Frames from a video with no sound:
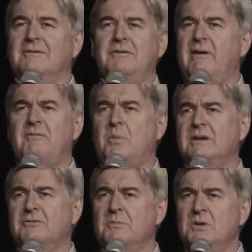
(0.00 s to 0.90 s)
Have you ever been
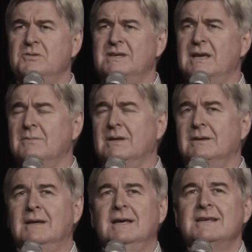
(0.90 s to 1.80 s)
to a museum and
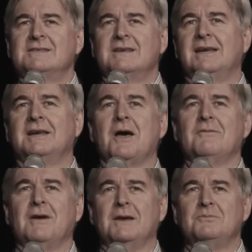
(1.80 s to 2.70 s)
seen an
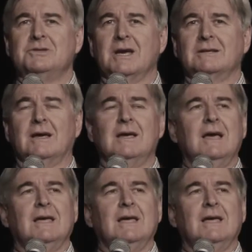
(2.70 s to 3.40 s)
overhead projector?